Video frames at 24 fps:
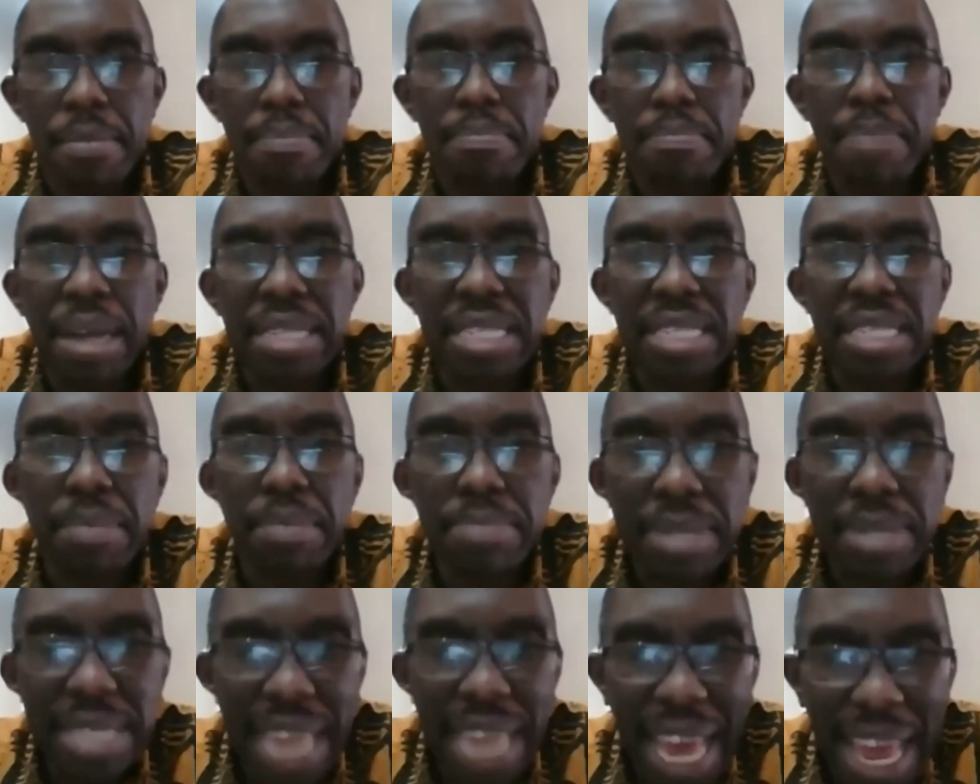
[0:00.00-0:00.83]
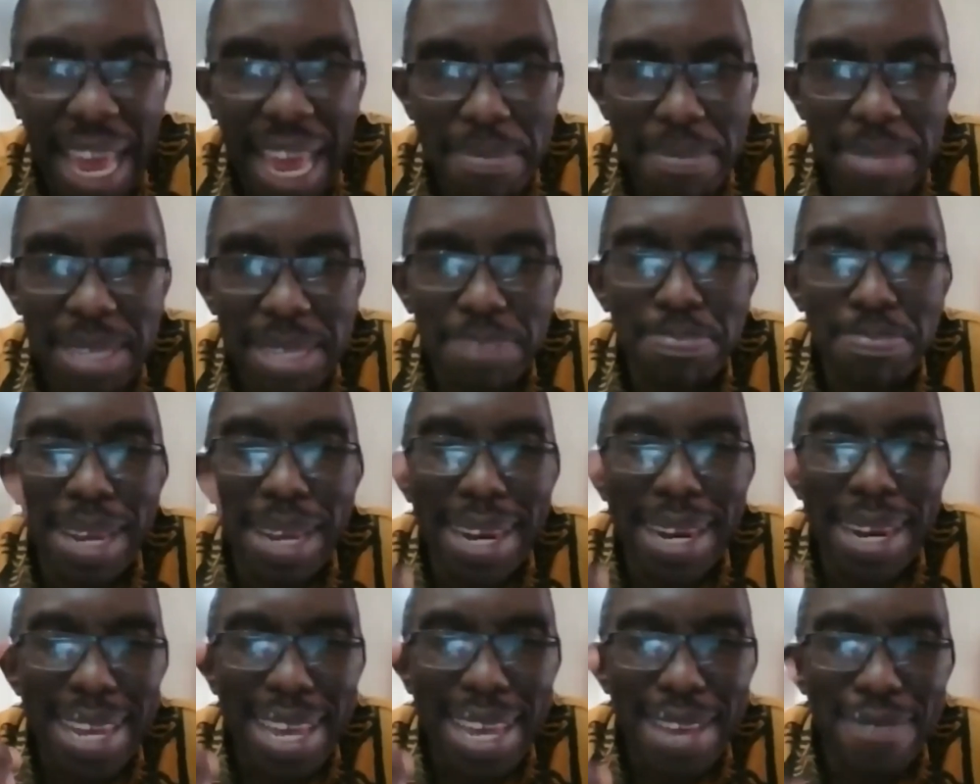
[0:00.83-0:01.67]
but sometimes
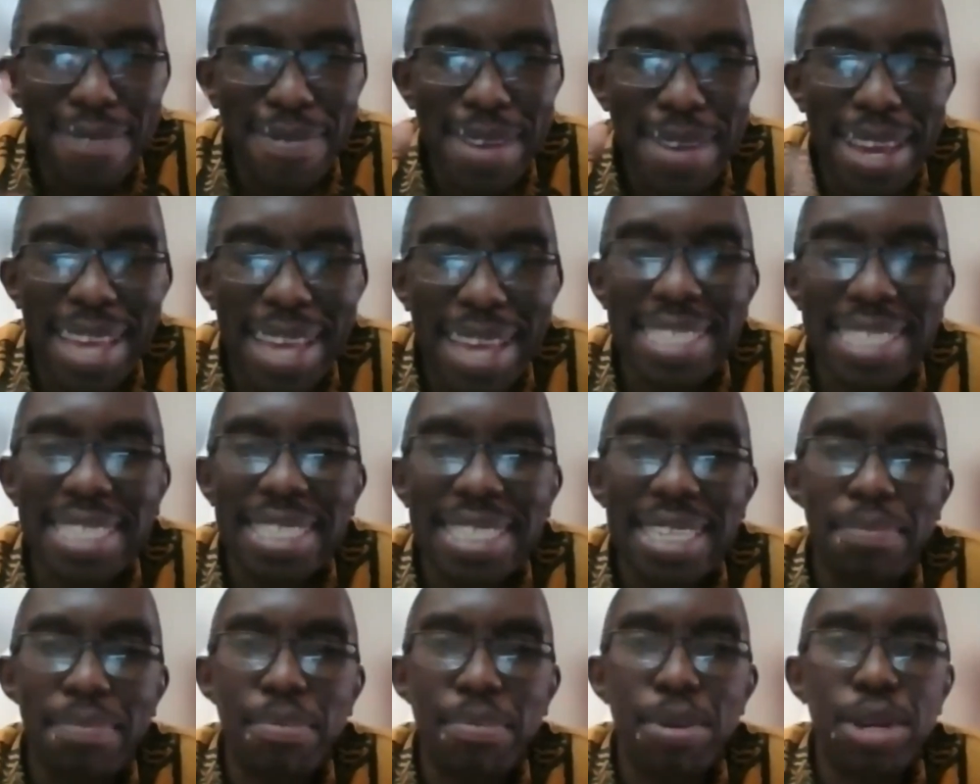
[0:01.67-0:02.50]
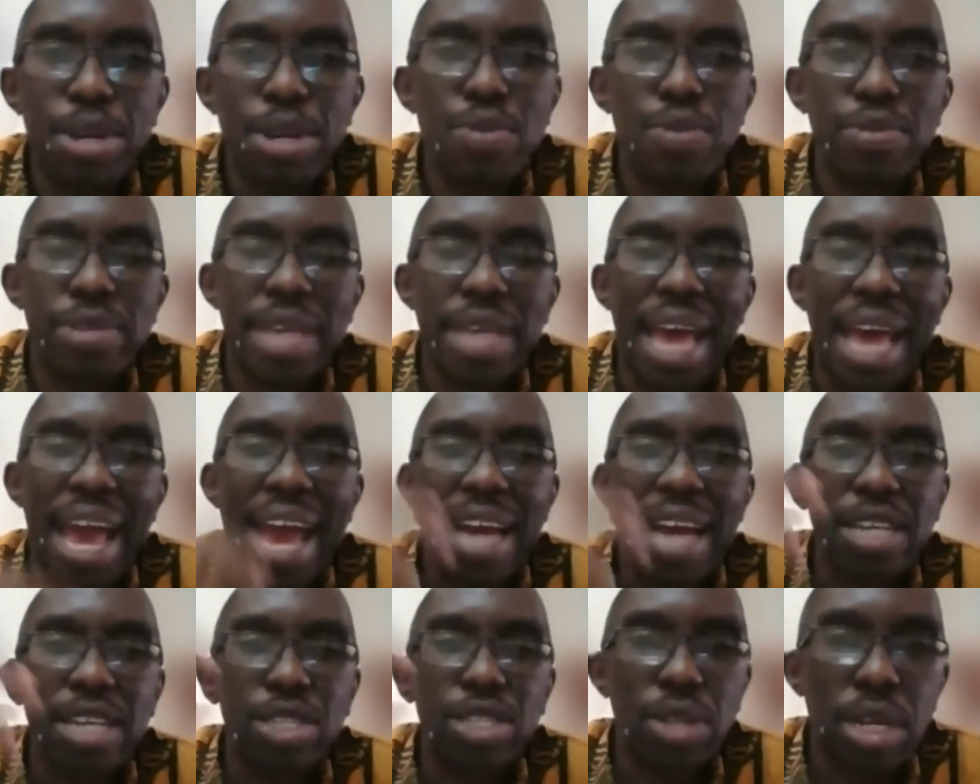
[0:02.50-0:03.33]
believing is somebody who's
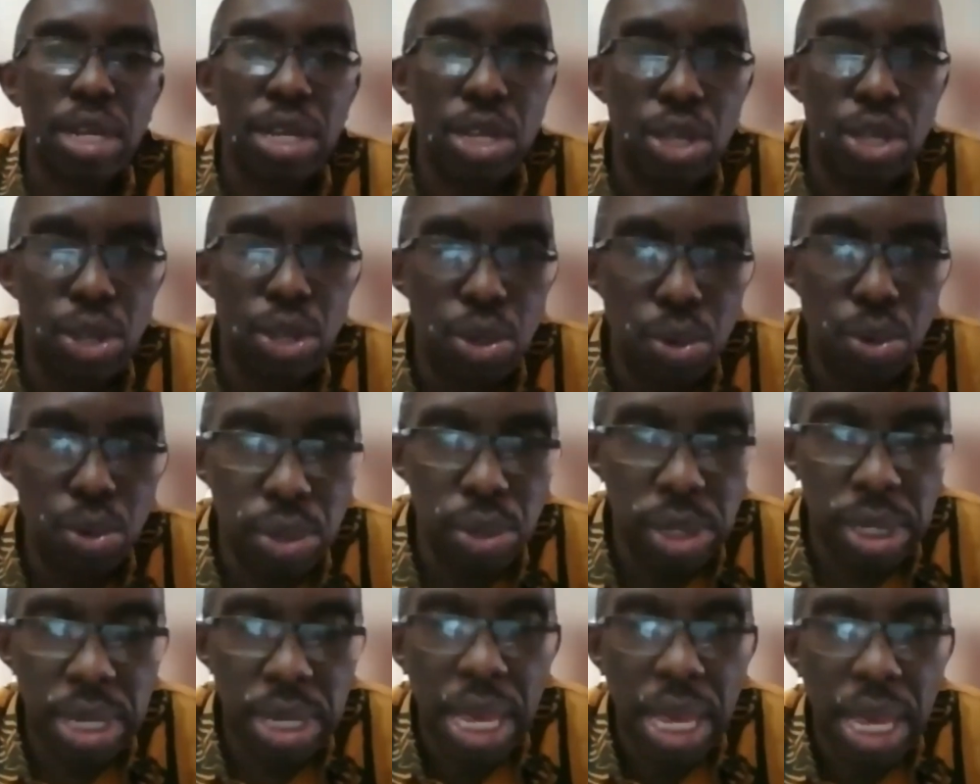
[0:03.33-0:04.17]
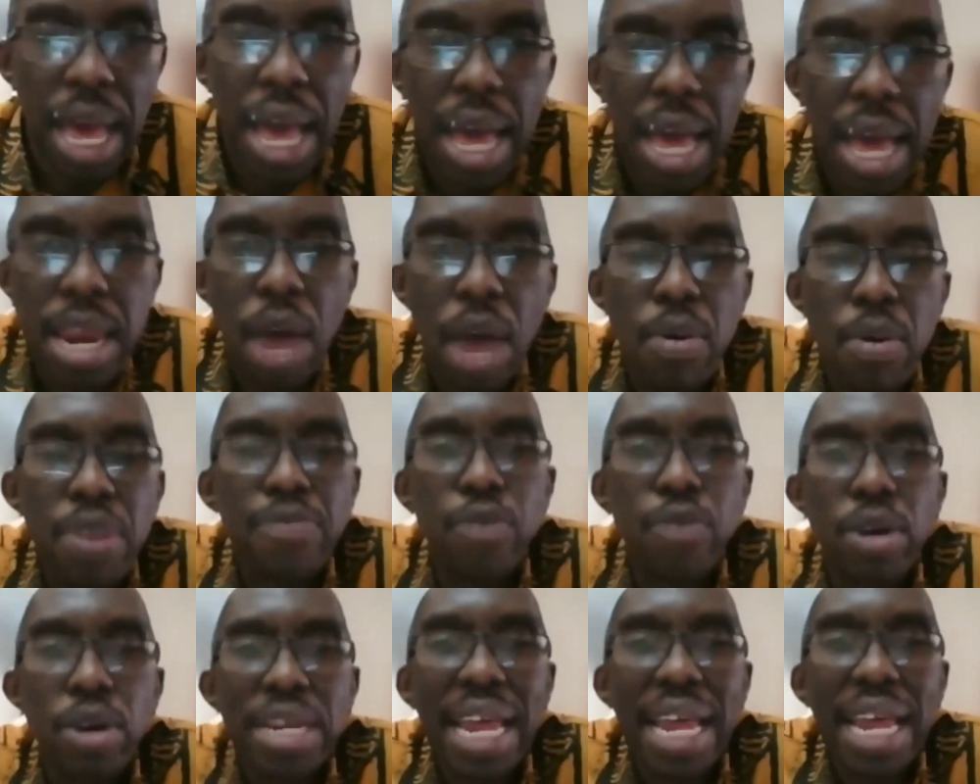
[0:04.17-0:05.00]
actually used. Now we've
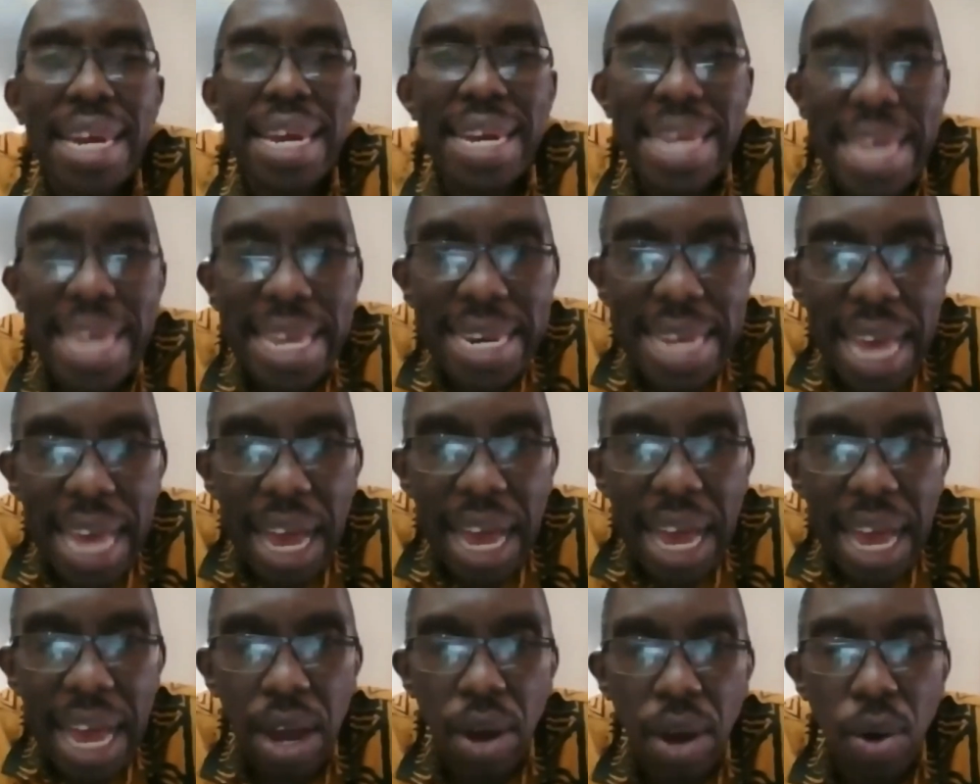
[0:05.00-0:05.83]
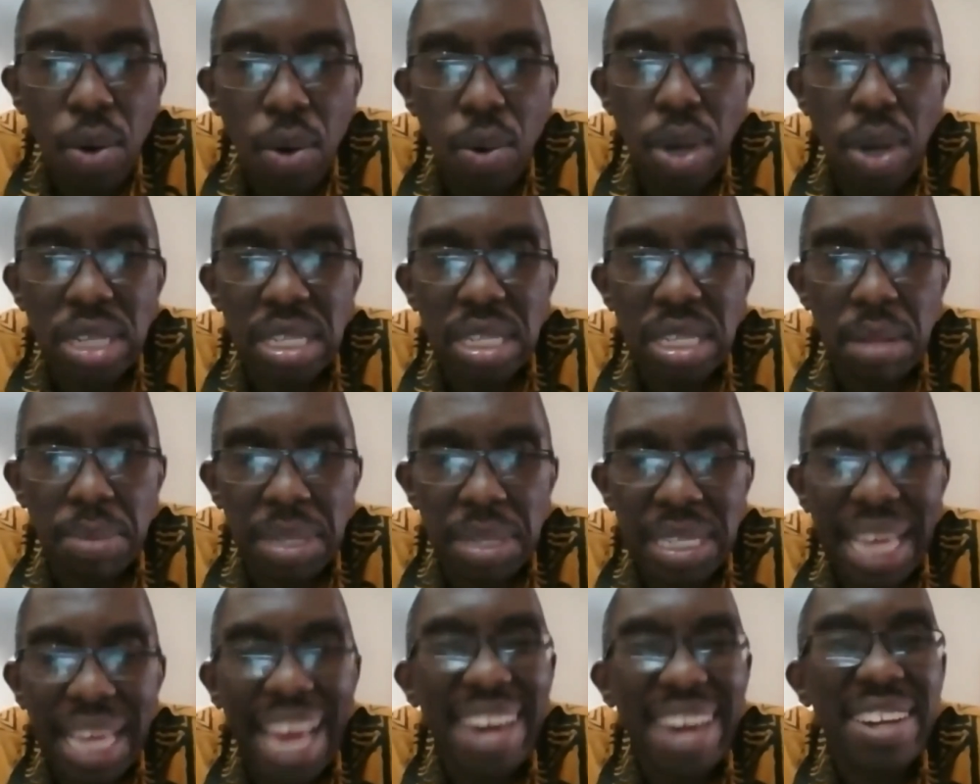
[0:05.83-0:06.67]
got a leader who was in
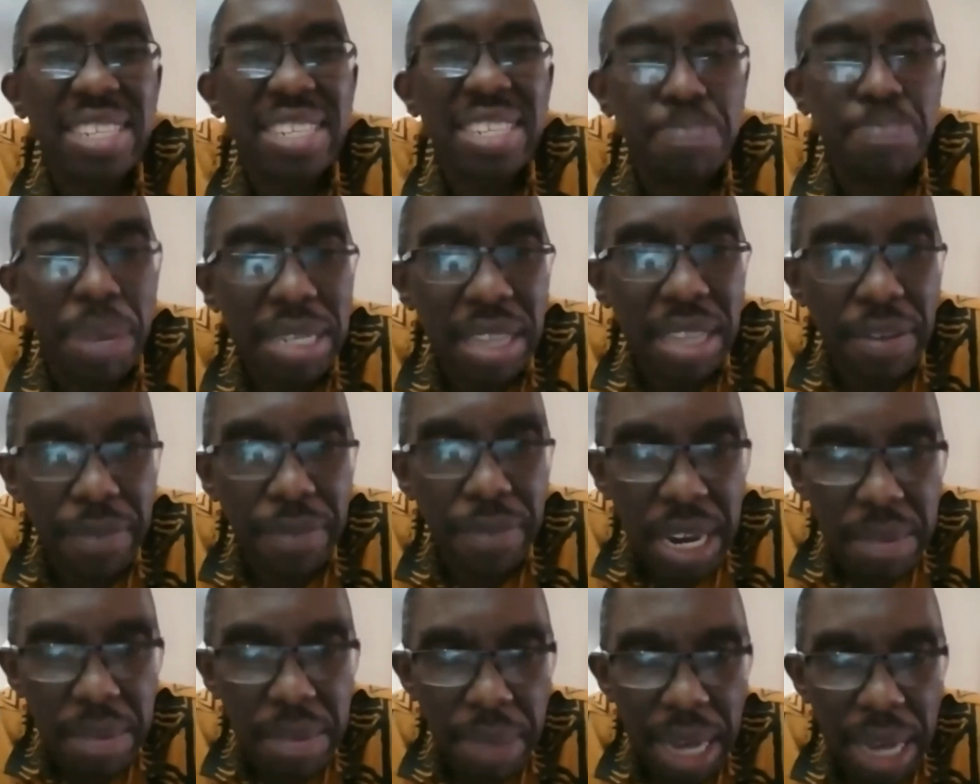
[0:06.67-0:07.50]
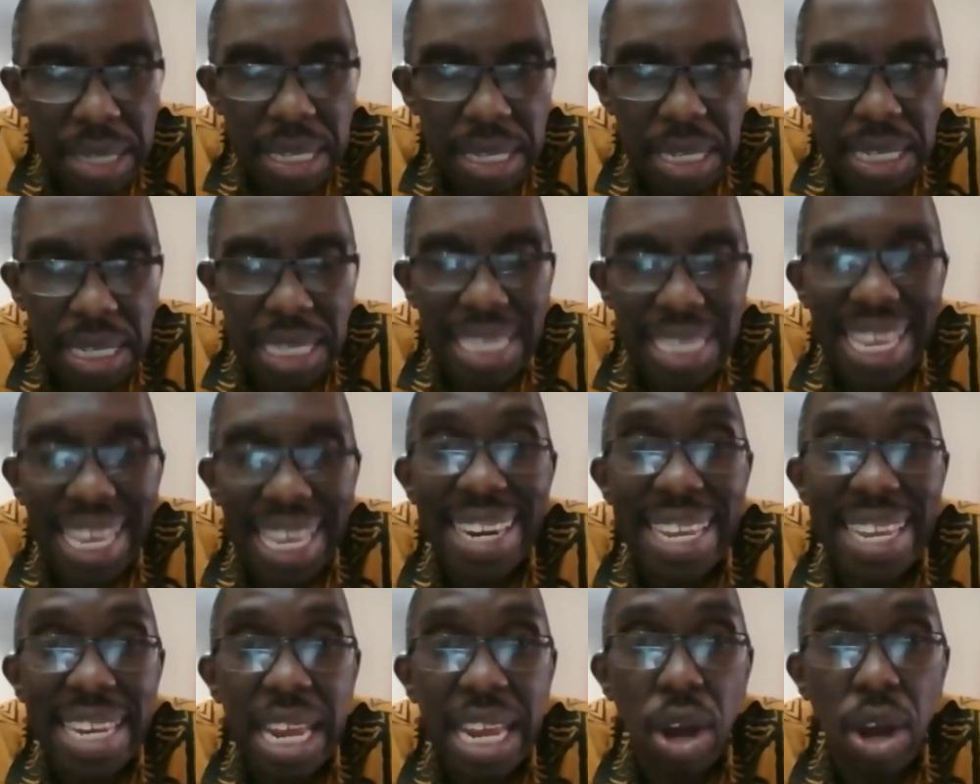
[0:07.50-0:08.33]
this. I respect her very much. She's a
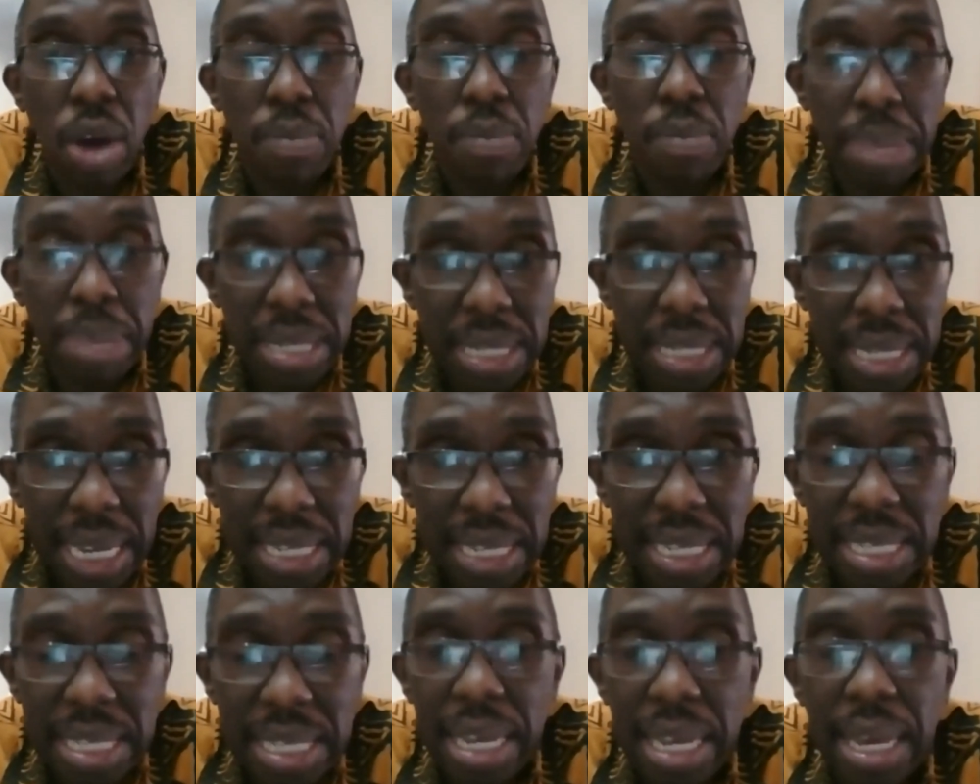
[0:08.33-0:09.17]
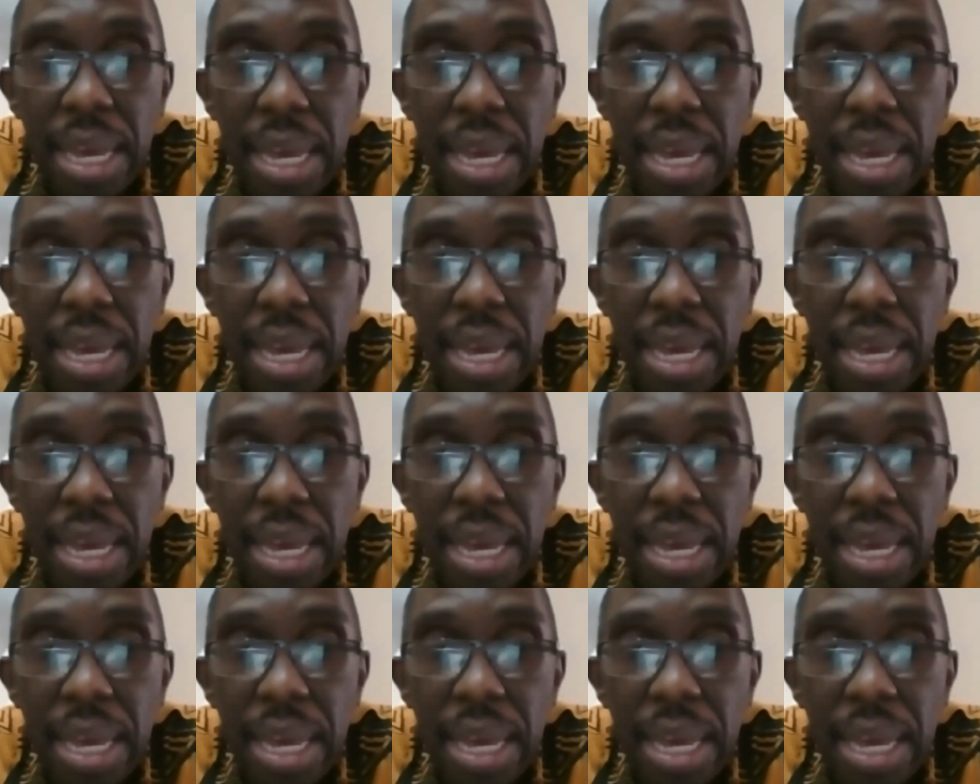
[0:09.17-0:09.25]
leader in our business.